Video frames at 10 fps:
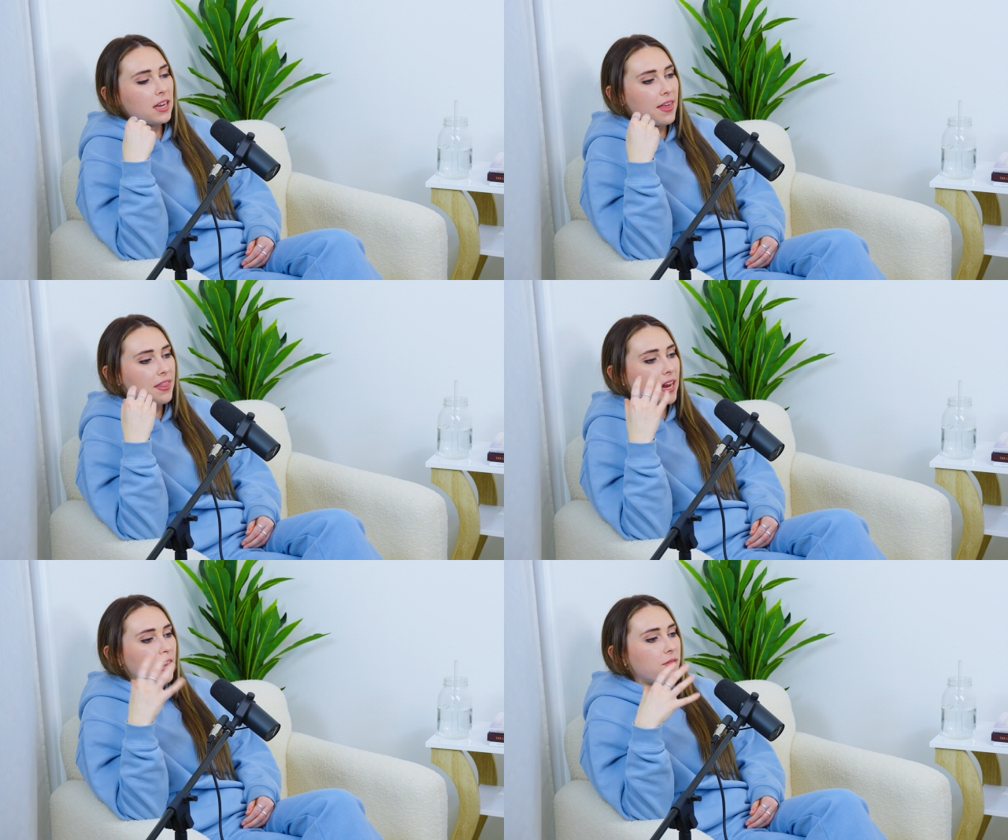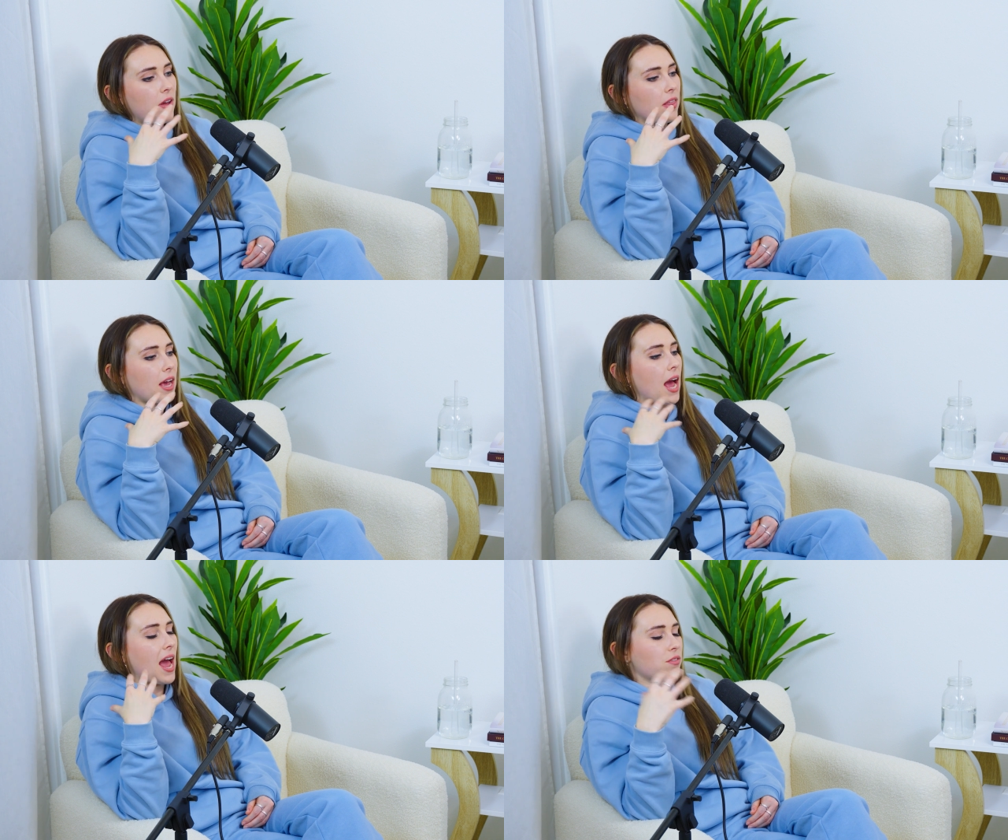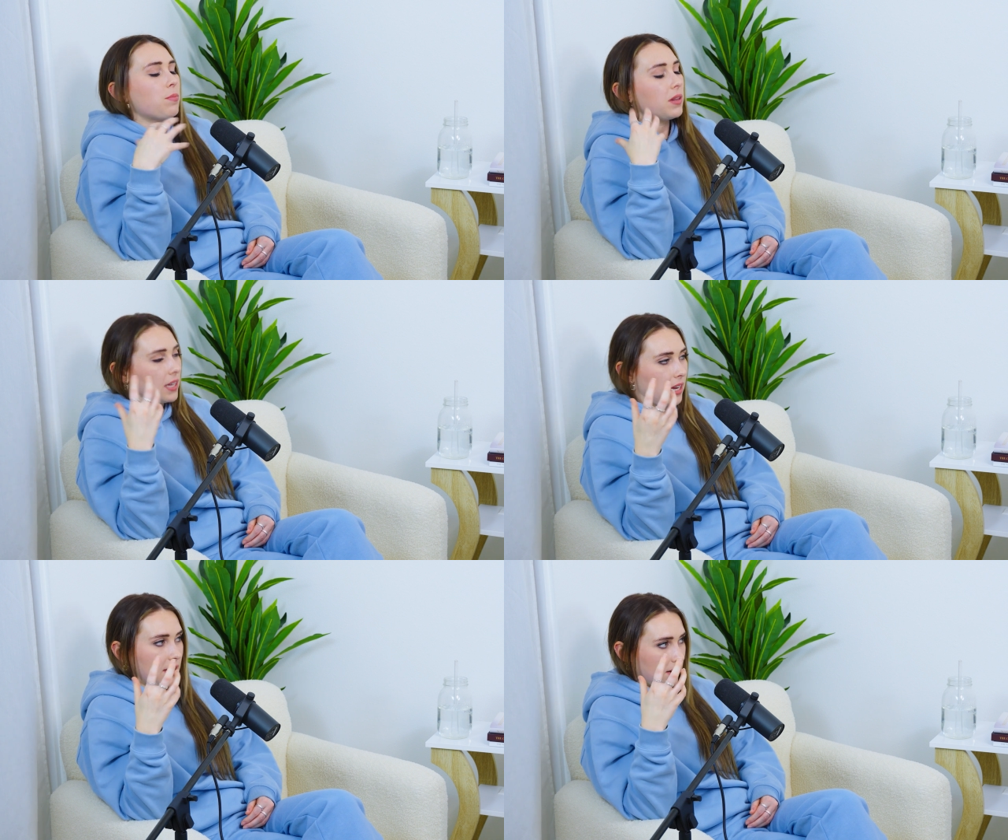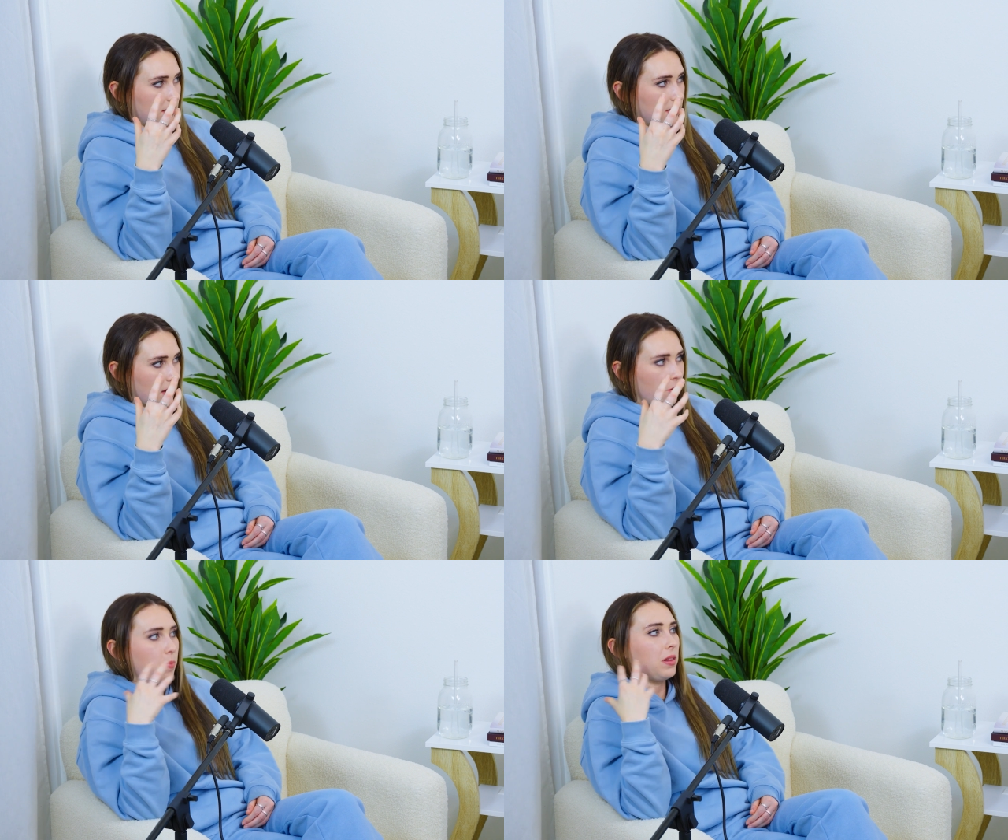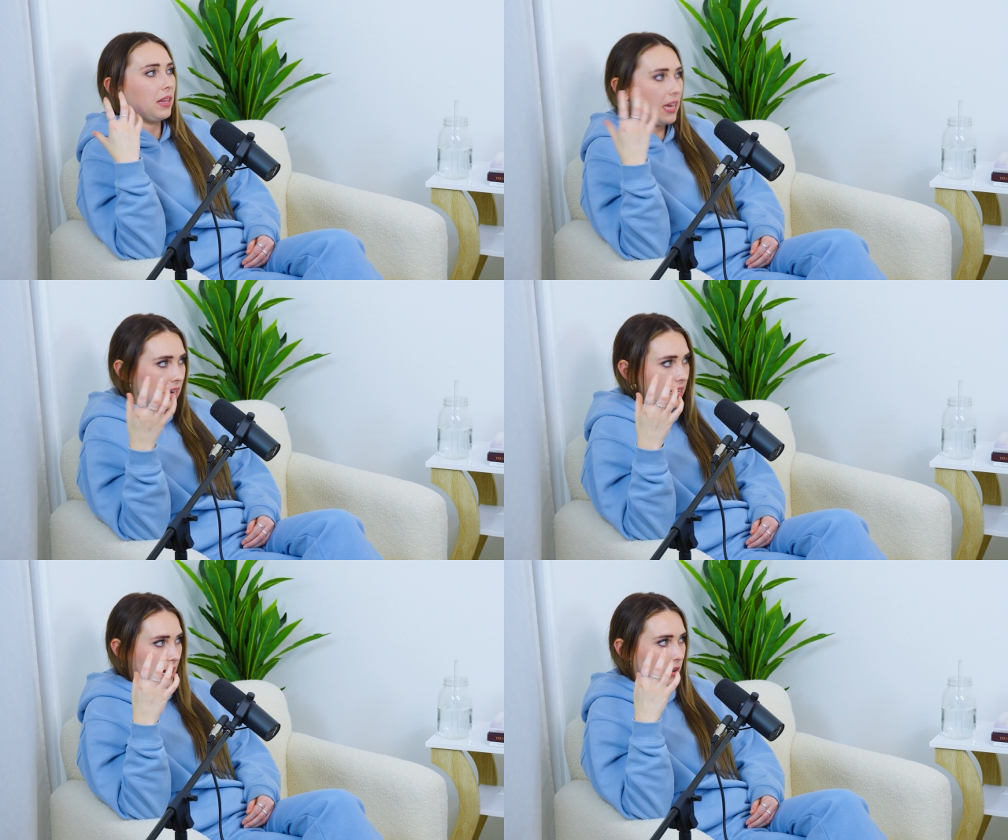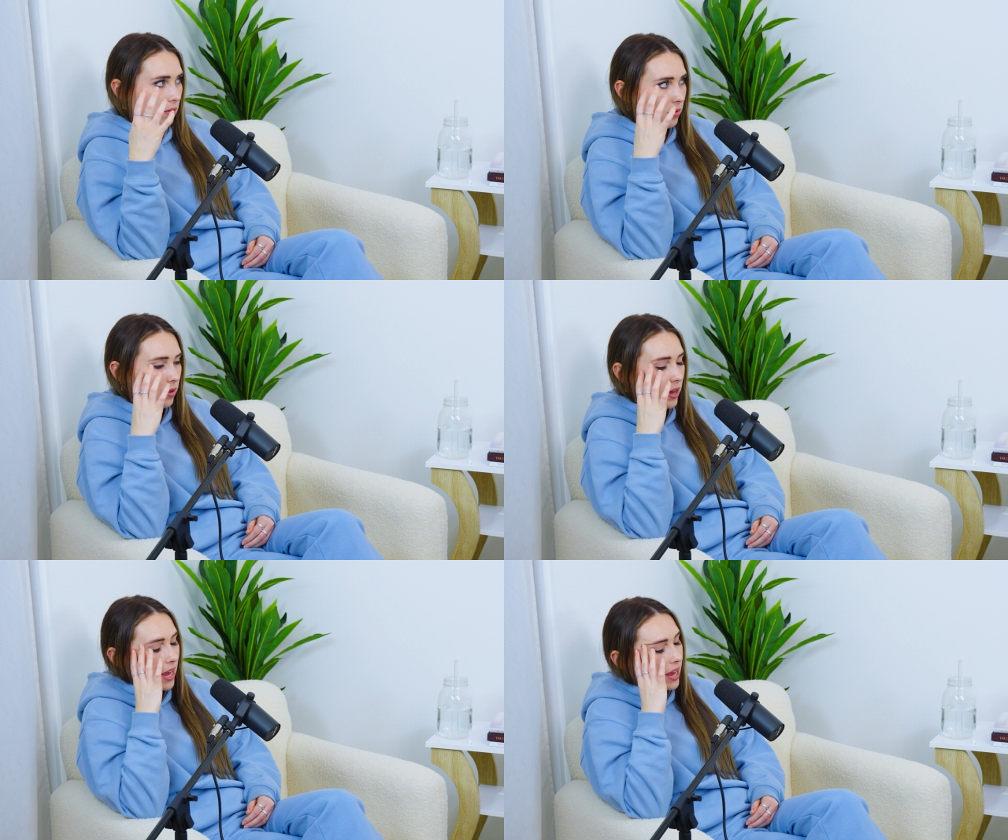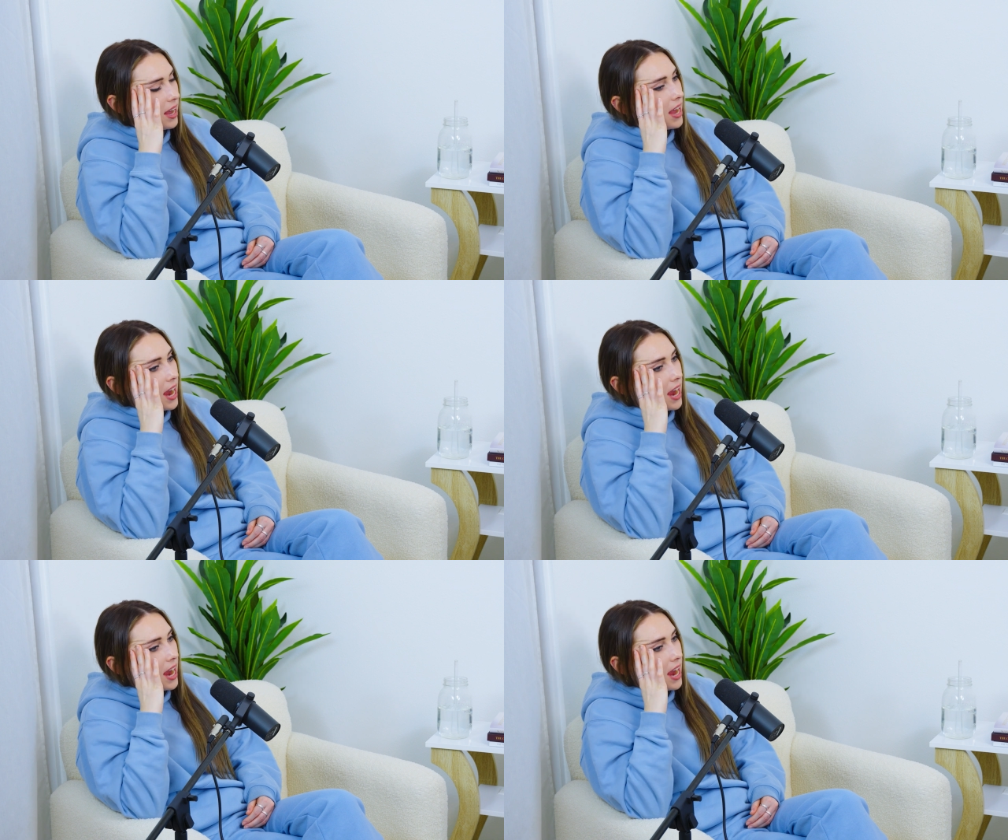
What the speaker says: And then I felt like I have a plan now. Okay.